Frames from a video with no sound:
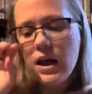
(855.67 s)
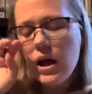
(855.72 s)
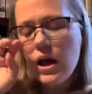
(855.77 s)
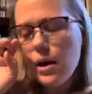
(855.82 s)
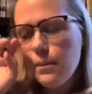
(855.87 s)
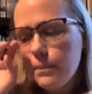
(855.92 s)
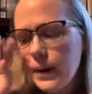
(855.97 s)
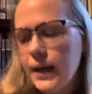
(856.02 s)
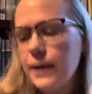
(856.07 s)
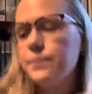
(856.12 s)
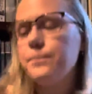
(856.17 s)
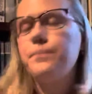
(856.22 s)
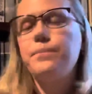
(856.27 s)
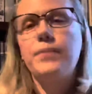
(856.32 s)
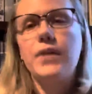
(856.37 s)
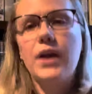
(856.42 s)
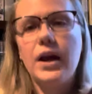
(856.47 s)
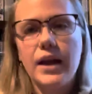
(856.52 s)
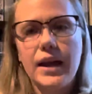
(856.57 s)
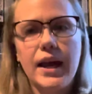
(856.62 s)
But
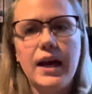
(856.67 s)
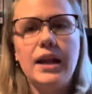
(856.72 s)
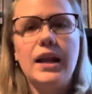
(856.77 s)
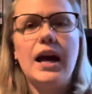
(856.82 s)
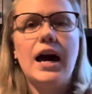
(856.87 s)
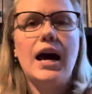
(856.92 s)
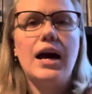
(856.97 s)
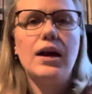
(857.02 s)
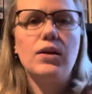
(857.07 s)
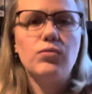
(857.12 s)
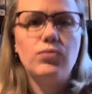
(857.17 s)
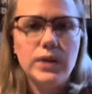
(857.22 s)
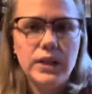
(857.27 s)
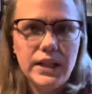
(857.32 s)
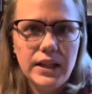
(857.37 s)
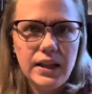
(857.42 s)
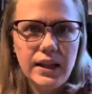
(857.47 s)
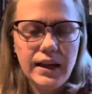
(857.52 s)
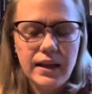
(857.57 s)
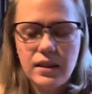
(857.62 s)
again, I really
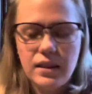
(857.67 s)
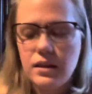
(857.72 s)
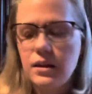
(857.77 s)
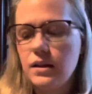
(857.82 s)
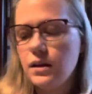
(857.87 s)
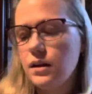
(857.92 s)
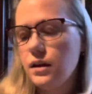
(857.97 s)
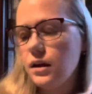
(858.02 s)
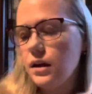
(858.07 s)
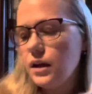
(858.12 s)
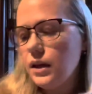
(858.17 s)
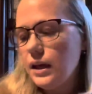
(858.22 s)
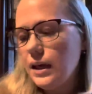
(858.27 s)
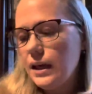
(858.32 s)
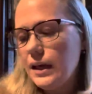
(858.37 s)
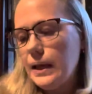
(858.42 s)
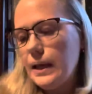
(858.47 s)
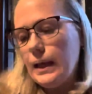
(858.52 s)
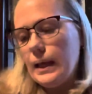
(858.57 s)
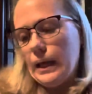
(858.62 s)
like the
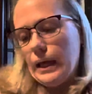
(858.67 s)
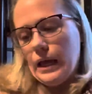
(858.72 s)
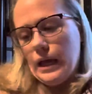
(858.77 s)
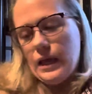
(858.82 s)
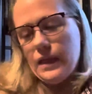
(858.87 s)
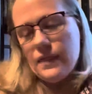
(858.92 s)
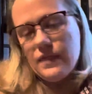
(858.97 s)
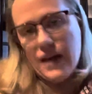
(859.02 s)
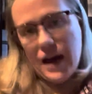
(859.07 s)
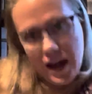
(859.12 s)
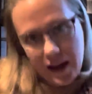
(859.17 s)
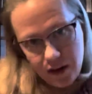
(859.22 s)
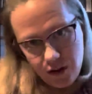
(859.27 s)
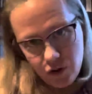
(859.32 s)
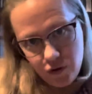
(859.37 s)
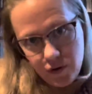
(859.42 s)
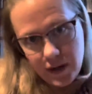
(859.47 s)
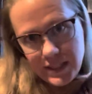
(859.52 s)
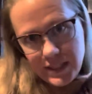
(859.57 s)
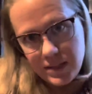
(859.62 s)
higher
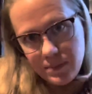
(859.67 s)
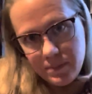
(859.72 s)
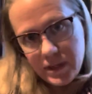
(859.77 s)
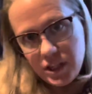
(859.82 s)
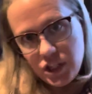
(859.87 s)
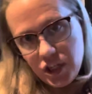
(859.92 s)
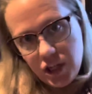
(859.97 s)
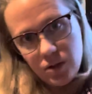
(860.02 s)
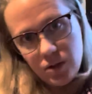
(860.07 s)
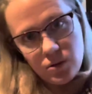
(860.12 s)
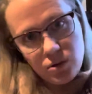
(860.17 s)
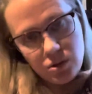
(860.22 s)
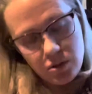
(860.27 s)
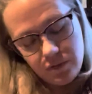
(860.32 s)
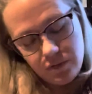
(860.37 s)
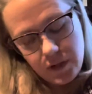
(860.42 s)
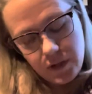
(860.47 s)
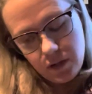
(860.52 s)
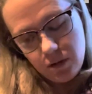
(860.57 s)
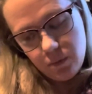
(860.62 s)
grades in BJU, so I
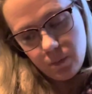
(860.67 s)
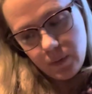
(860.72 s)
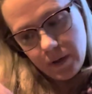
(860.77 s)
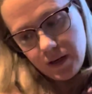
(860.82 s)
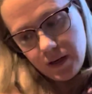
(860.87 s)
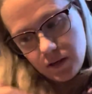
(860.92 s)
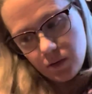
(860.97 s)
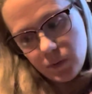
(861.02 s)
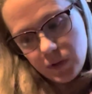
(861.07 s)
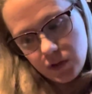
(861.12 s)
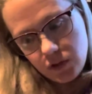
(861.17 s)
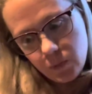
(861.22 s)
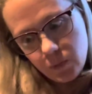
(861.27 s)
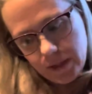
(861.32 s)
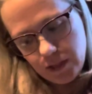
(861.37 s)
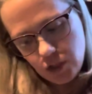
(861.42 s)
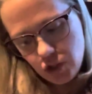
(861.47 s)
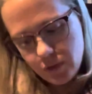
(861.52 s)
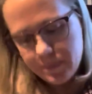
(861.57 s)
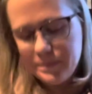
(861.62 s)
figured might as well switch.